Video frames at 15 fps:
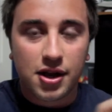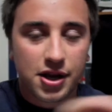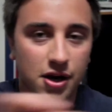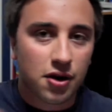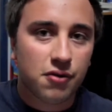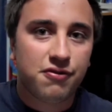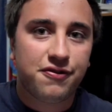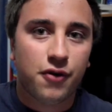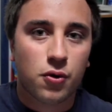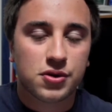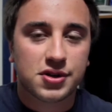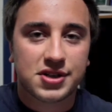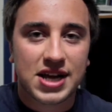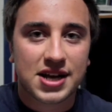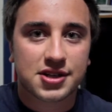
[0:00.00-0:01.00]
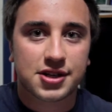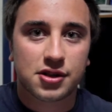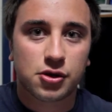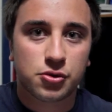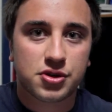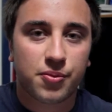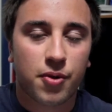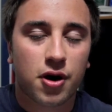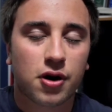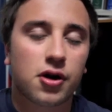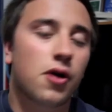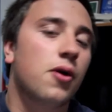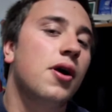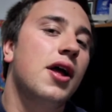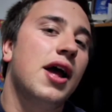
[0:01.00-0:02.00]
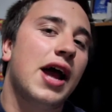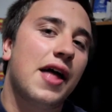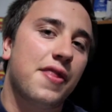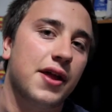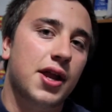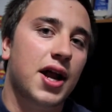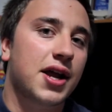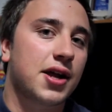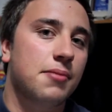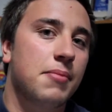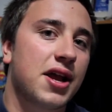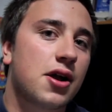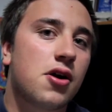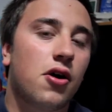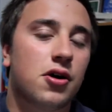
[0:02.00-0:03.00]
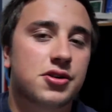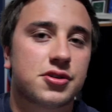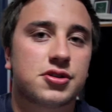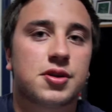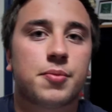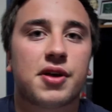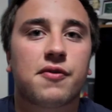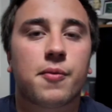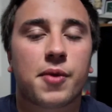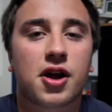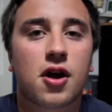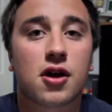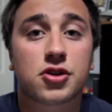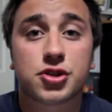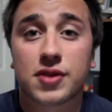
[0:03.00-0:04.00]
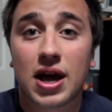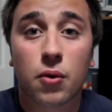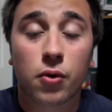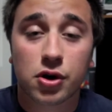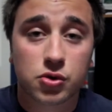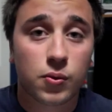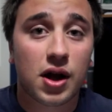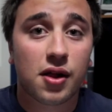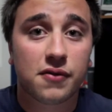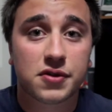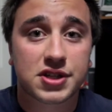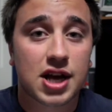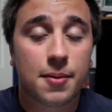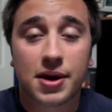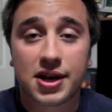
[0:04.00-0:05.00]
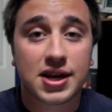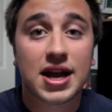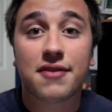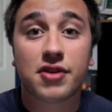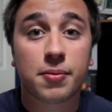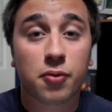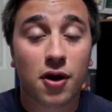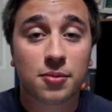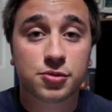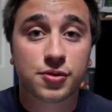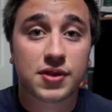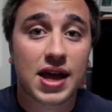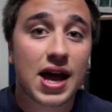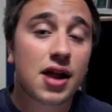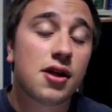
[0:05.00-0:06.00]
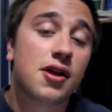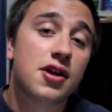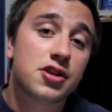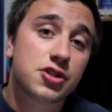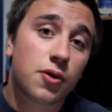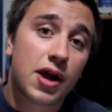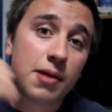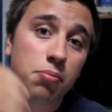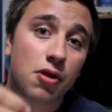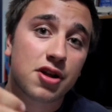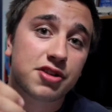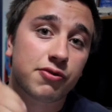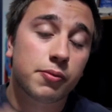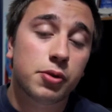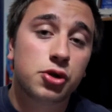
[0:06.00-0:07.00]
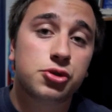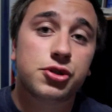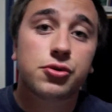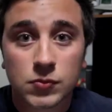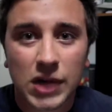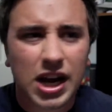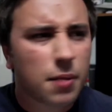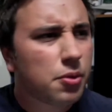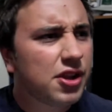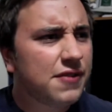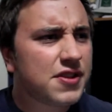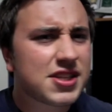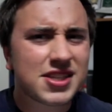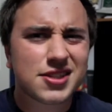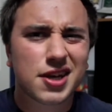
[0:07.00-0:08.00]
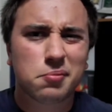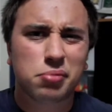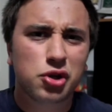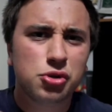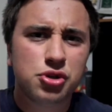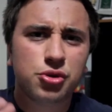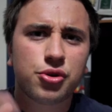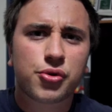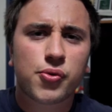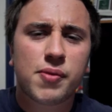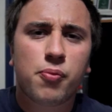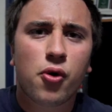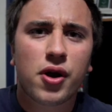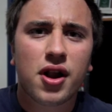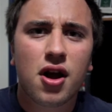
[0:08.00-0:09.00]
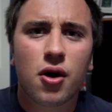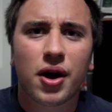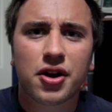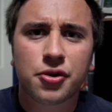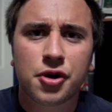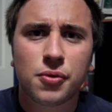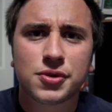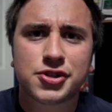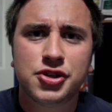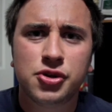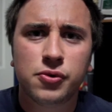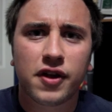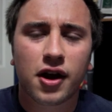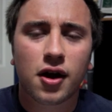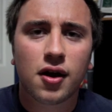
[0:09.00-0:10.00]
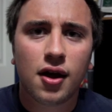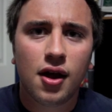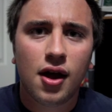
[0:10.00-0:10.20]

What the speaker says: you know, phone detected, Luke DiMarco, and then I can make calls or something from the car. So that worked well every time. I didn't have any problems with that. So A+ for Bluetooth. And I believe this is like Bluetooth 3.0. I don't know what's new there.